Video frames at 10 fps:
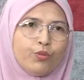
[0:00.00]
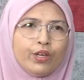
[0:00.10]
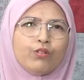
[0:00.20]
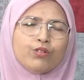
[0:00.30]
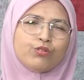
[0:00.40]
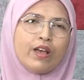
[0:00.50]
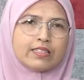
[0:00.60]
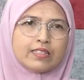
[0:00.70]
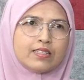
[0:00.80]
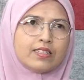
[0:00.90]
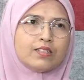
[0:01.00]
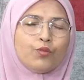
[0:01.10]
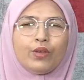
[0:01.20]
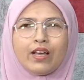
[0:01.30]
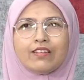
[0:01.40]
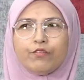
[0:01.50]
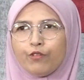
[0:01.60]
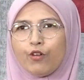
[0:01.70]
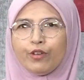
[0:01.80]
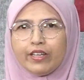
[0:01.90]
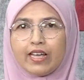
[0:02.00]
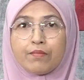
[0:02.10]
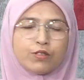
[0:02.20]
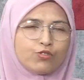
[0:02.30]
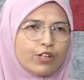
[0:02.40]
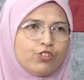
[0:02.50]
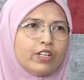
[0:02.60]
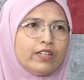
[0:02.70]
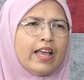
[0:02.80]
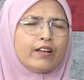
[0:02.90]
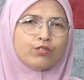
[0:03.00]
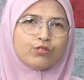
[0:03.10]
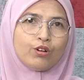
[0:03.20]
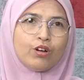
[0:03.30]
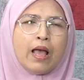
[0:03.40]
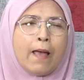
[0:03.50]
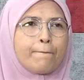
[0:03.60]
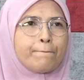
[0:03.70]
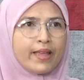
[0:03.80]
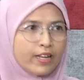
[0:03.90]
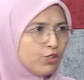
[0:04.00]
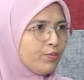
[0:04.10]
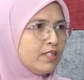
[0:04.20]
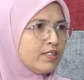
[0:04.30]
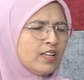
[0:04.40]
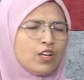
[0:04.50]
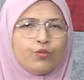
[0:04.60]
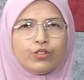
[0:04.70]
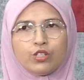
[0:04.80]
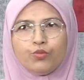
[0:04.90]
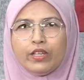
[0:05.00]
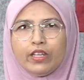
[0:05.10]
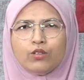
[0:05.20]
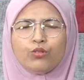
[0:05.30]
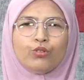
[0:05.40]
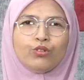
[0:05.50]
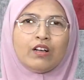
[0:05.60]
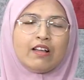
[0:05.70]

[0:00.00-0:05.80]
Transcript: We also, as nurses, we are involved with the administration and also management, which is we need to